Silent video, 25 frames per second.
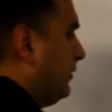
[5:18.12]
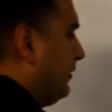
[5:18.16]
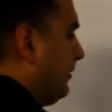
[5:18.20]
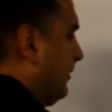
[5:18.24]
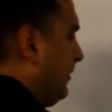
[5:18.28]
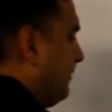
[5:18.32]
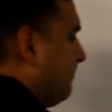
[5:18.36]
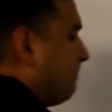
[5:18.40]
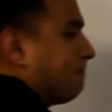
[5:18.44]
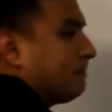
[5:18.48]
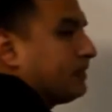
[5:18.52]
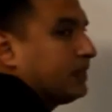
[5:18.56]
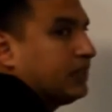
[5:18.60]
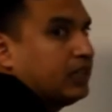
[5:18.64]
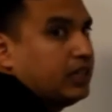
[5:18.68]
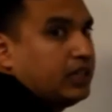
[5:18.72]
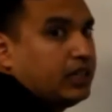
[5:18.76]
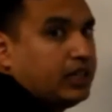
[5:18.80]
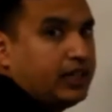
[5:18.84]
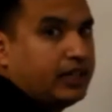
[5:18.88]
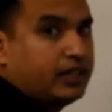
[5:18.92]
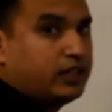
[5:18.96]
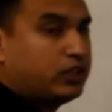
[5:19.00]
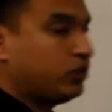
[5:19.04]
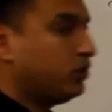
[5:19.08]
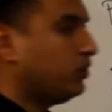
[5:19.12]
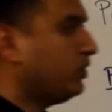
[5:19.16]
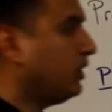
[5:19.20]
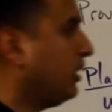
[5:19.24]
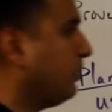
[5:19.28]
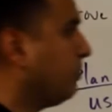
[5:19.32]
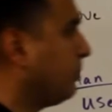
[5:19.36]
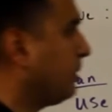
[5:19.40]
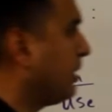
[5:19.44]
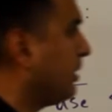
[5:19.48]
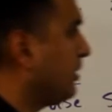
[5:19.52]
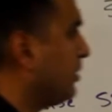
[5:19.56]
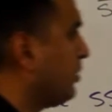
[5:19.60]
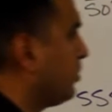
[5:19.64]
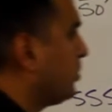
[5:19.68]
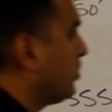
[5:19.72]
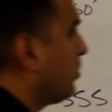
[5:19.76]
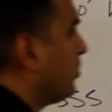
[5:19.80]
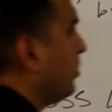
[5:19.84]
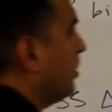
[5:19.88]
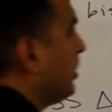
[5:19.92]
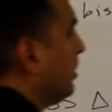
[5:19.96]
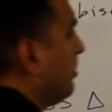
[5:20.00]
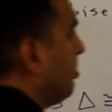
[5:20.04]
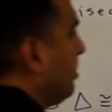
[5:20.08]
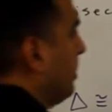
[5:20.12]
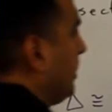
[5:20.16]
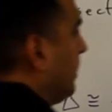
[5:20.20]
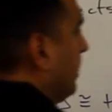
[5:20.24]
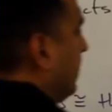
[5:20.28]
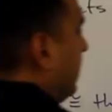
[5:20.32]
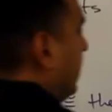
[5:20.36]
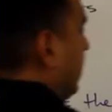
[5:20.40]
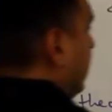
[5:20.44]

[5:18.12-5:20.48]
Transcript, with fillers: Okay. And to do that, because it's a coordinate plane,